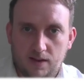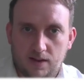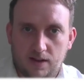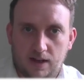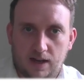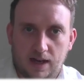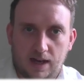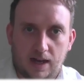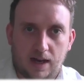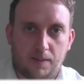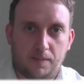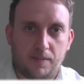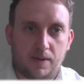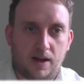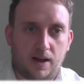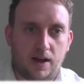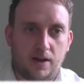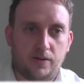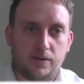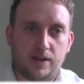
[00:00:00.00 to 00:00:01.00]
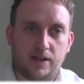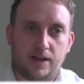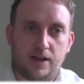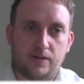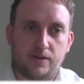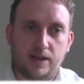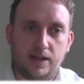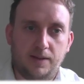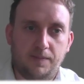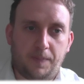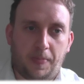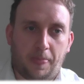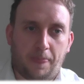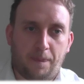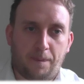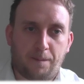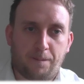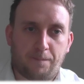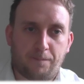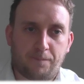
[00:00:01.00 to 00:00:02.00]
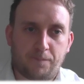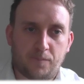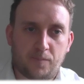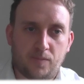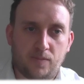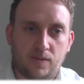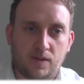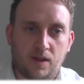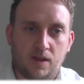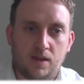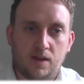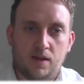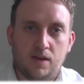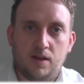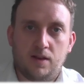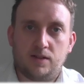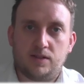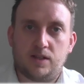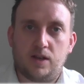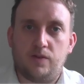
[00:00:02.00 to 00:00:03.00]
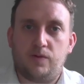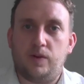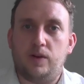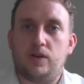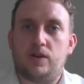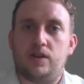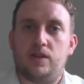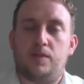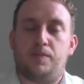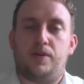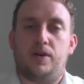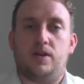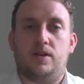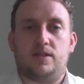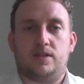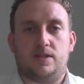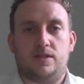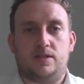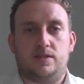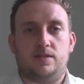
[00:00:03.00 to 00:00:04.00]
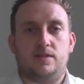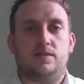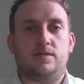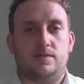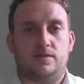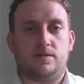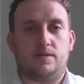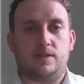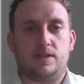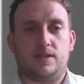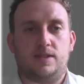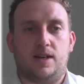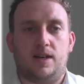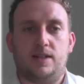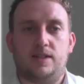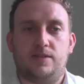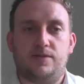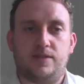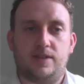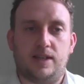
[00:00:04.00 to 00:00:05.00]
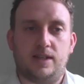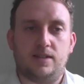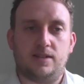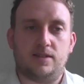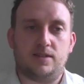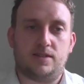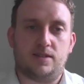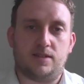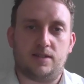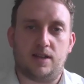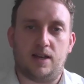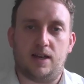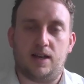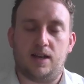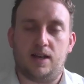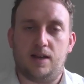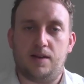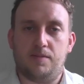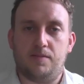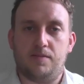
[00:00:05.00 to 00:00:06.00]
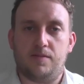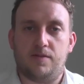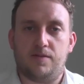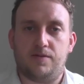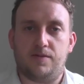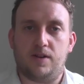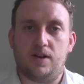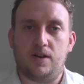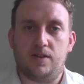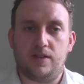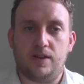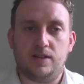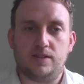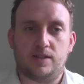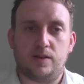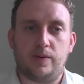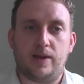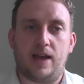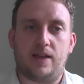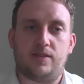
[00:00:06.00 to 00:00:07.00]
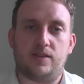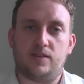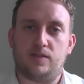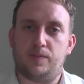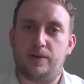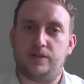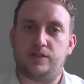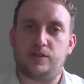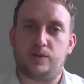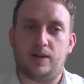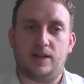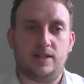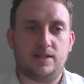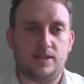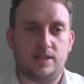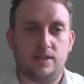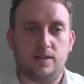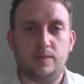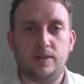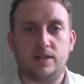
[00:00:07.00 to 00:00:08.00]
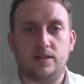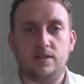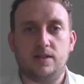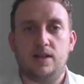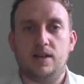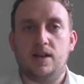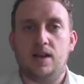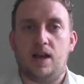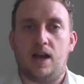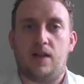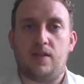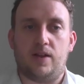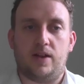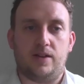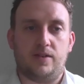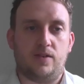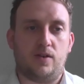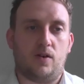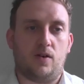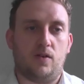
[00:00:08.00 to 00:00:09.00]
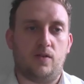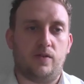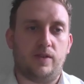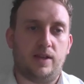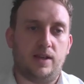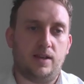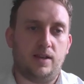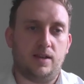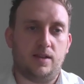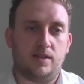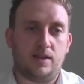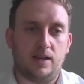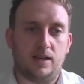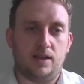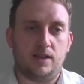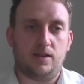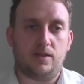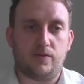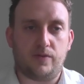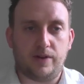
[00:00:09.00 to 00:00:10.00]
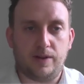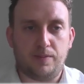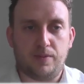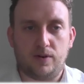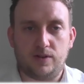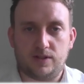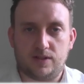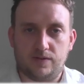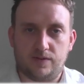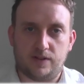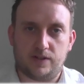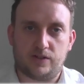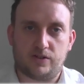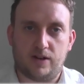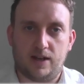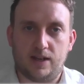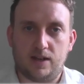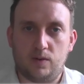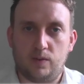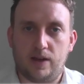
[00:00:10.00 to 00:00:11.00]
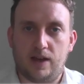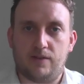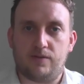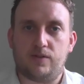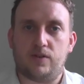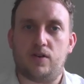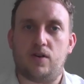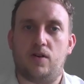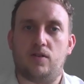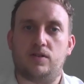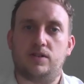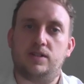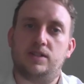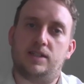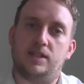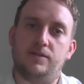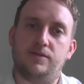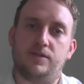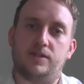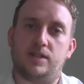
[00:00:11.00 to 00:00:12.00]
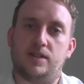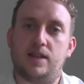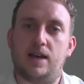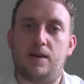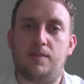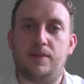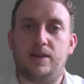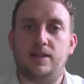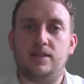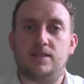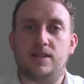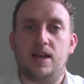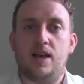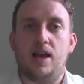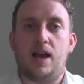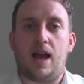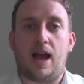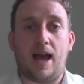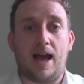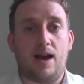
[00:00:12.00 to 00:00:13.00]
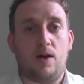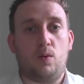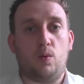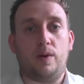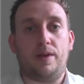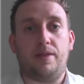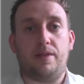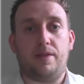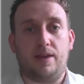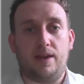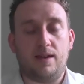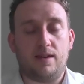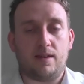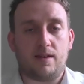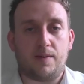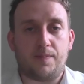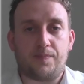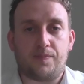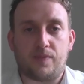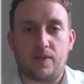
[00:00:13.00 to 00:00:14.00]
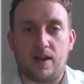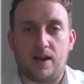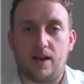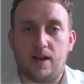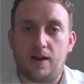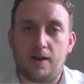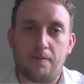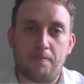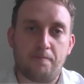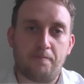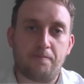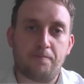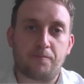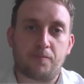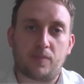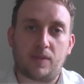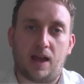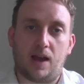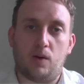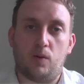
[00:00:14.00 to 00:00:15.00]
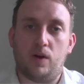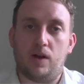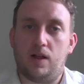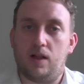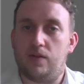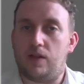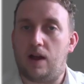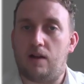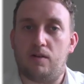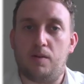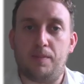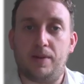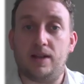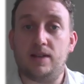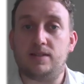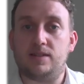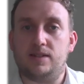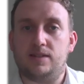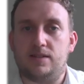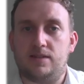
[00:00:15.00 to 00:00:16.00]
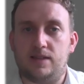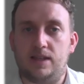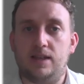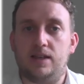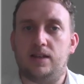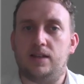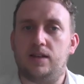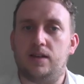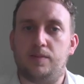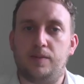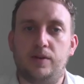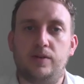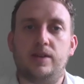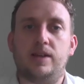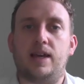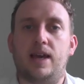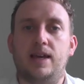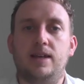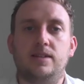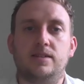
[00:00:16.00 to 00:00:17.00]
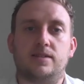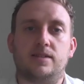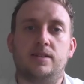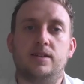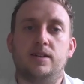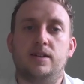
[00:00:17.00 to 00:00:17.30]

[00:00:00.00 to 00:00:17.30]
Okie dokie. So if we look at the person side of things further, so we have the spirituality in the middle, and then on the 3 points of the triangle we have cognitive, so that means how we think, how our ability to think and communicate.